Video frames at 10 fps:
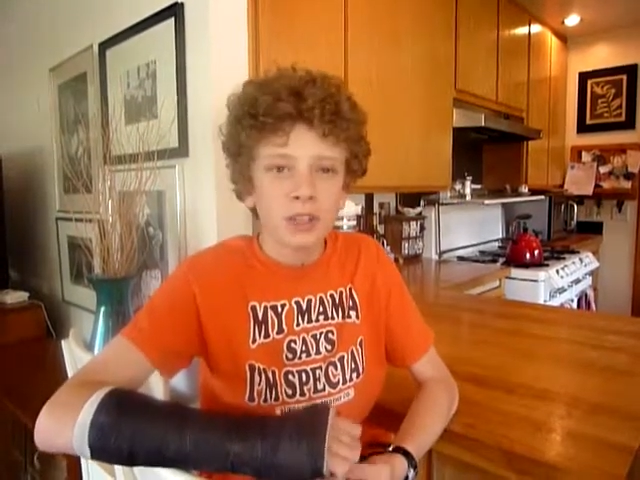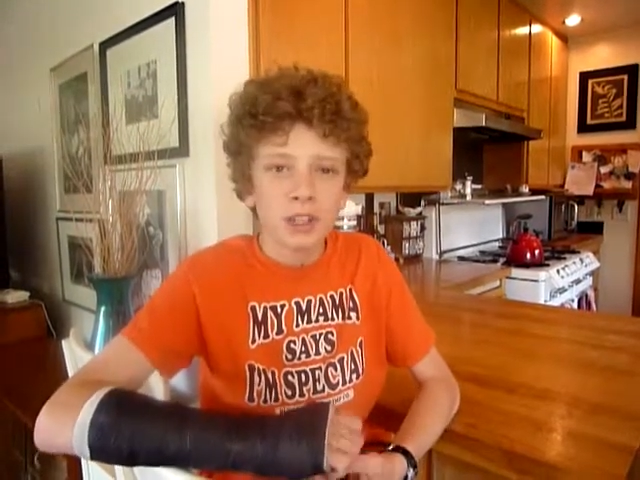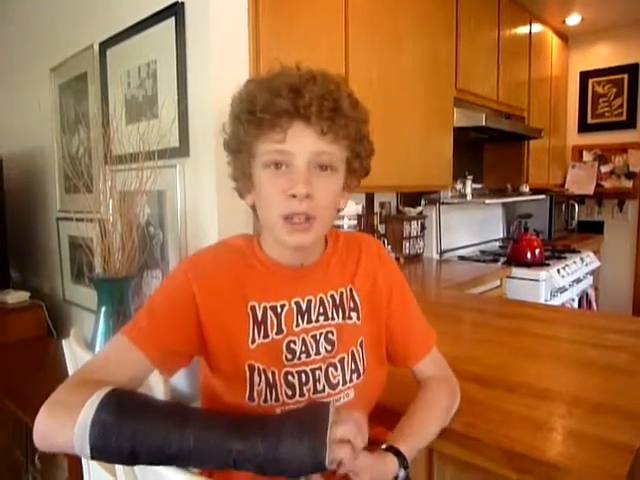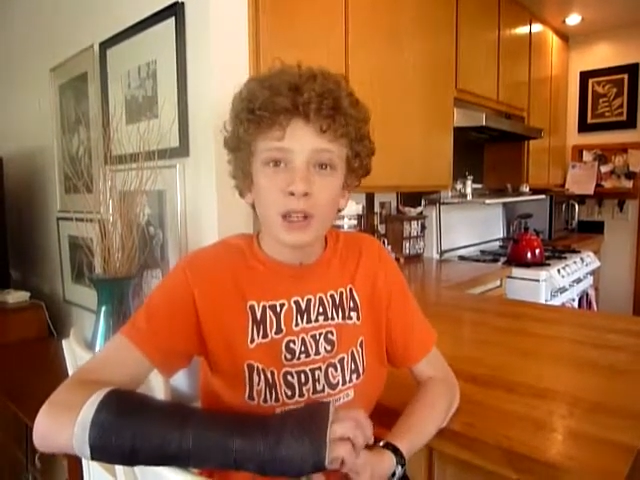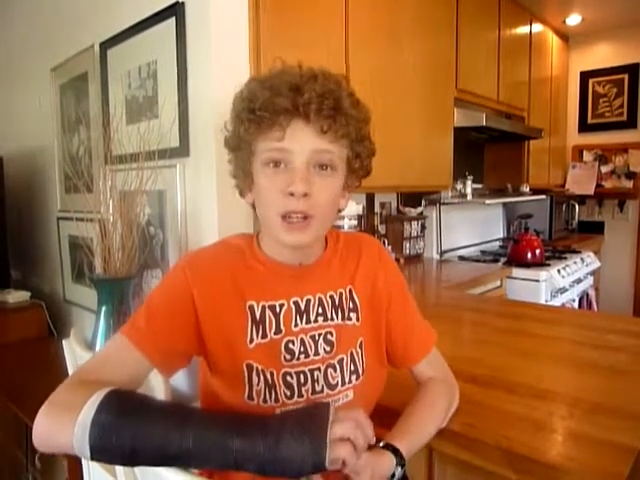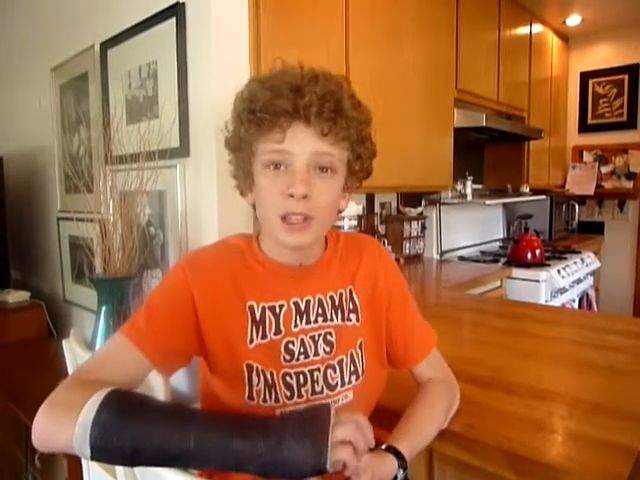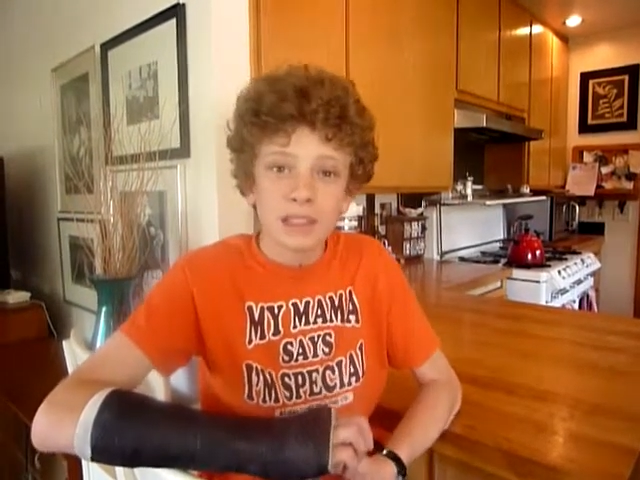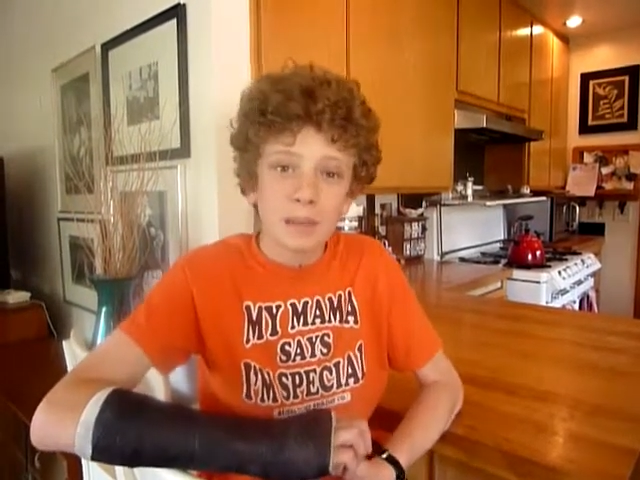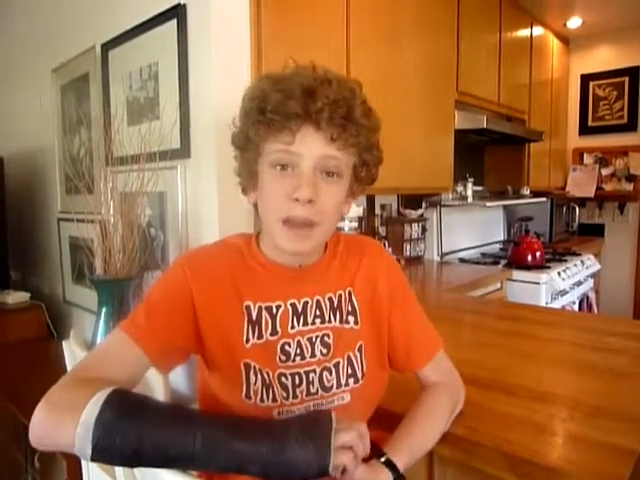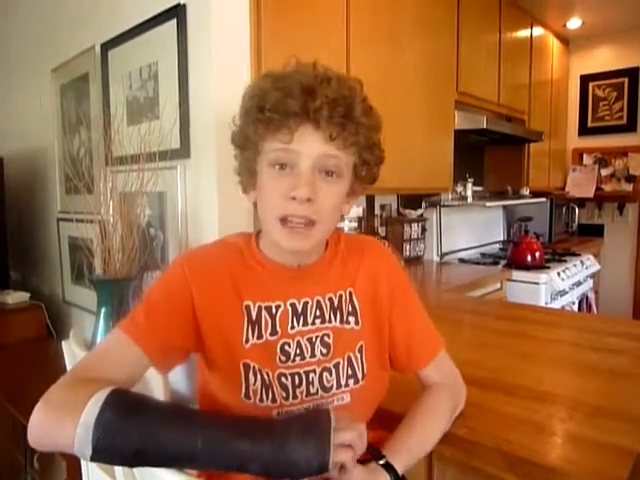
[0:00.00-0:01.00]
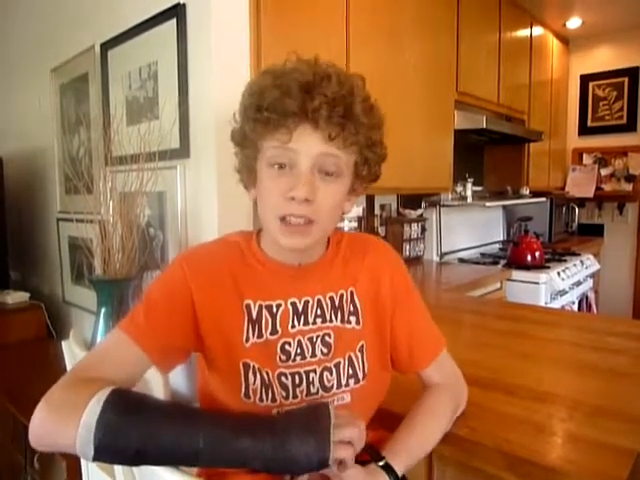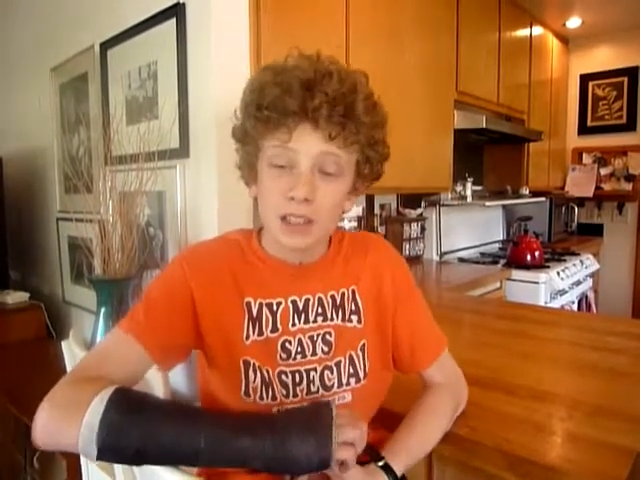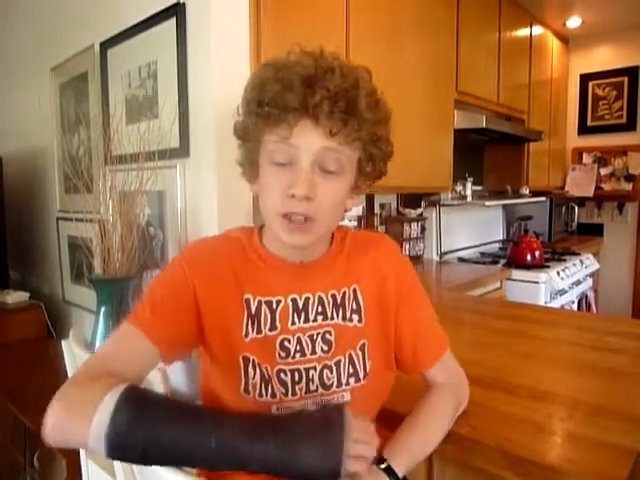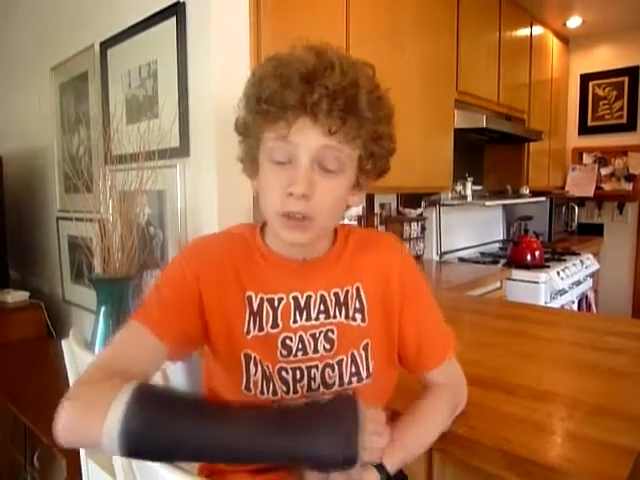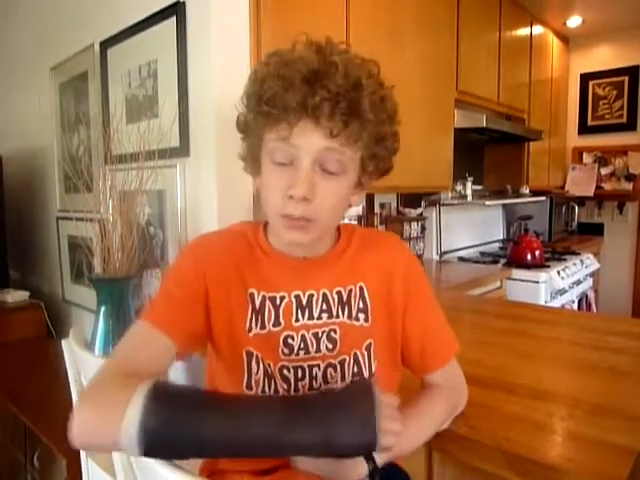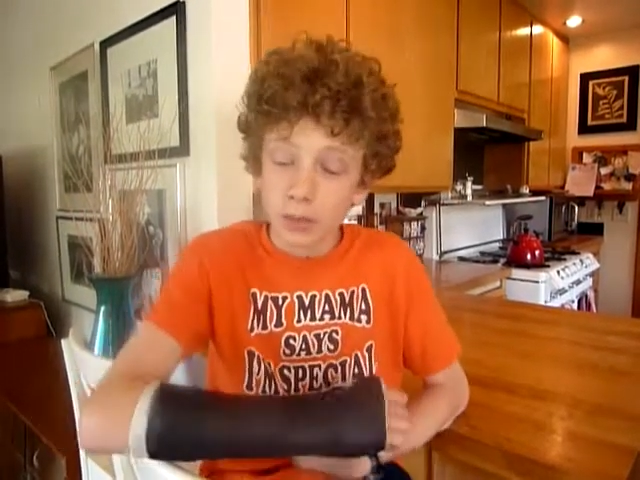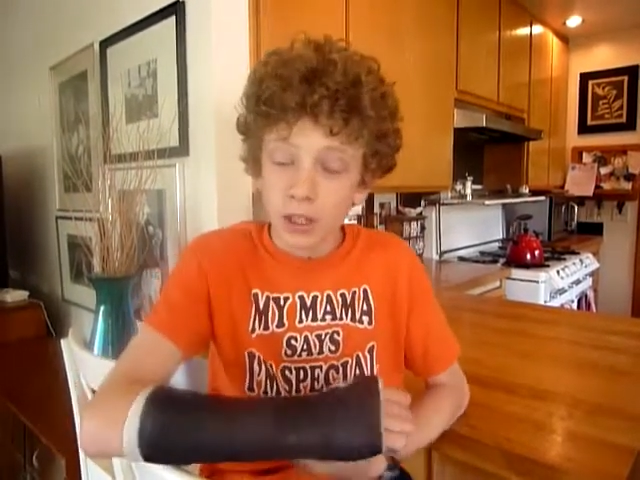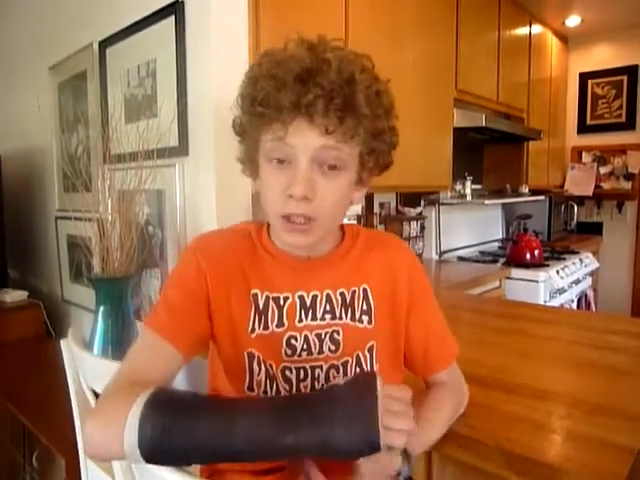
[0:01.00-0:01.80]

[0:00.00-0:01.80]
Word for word: chicken nuggets, and mac and soup.